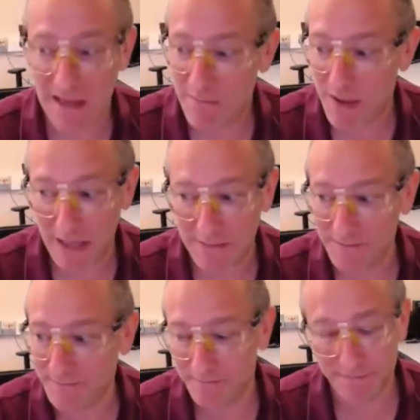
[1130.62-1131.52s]
but
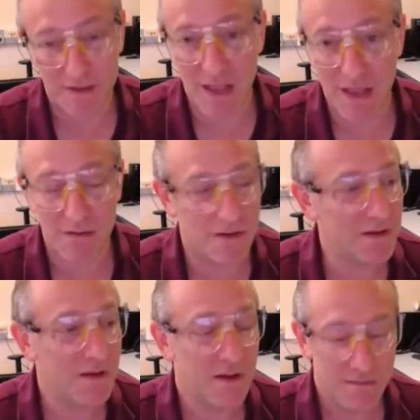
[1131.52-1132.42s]
it
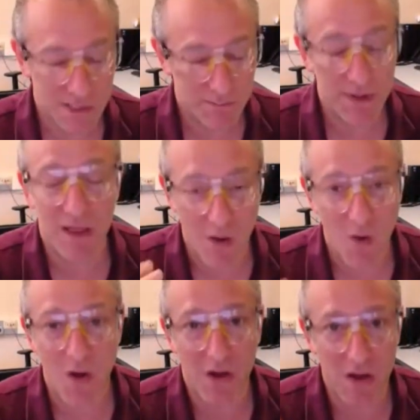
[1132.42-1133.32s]
spilling
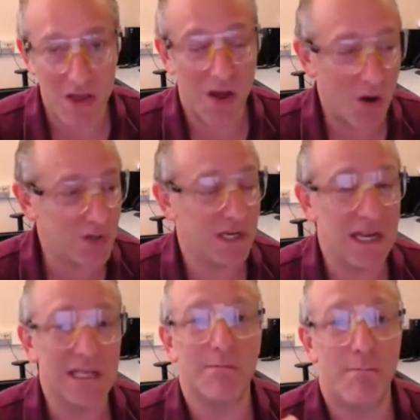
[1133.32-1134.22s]
oil in the ocean
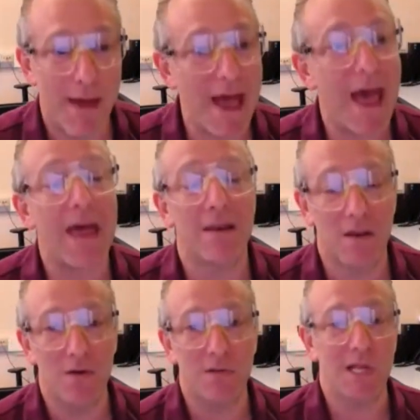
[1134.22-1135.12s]
is bad
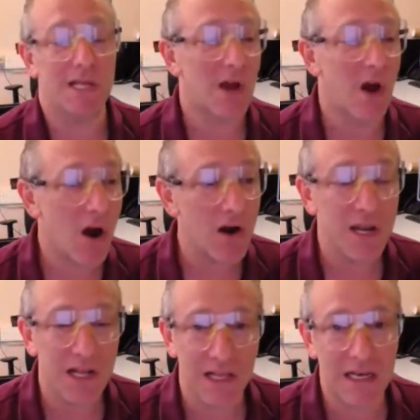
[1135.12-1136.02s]
news. It's hard
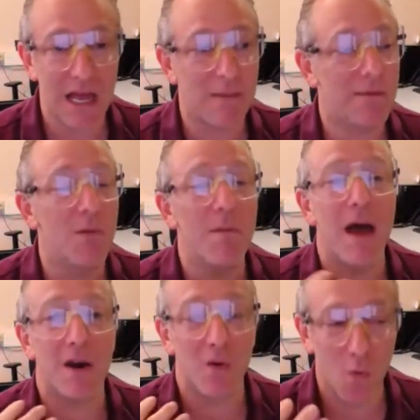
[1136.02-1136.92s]
to clean up no
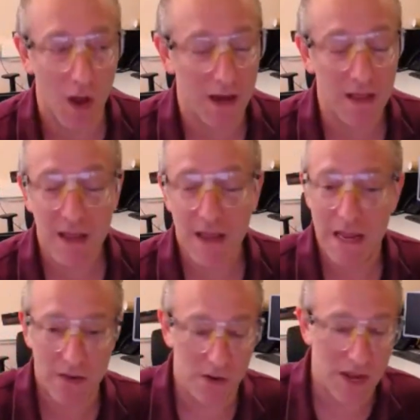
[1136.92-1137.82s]
matter what.
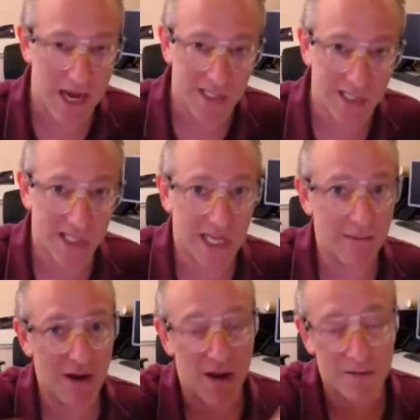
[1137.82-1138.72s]
Either you got to skim
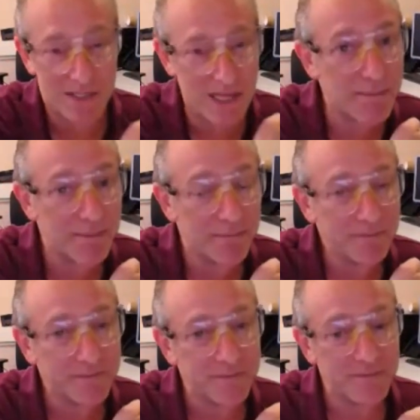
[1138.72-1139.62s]
it off the top
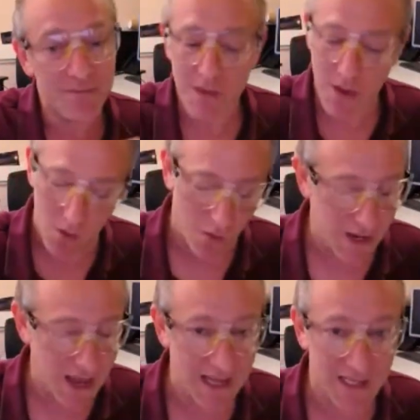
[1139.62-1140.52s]
or you
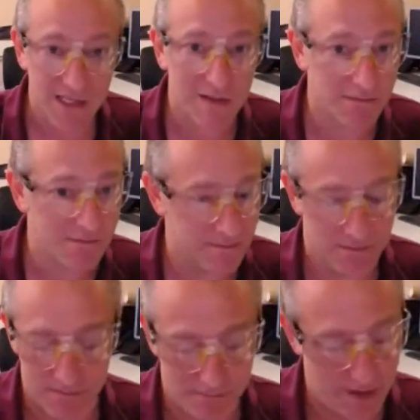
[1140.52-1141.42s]
got to
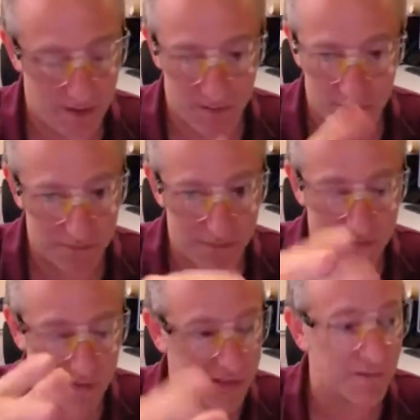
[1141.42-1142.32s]
you know,
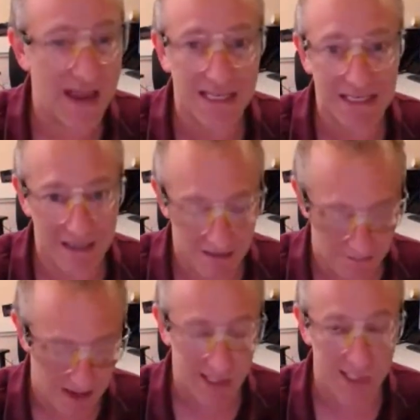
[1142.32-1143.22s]
surfactant it,
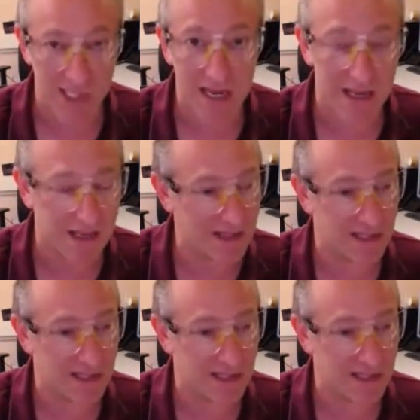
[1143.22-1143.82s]
make it sink and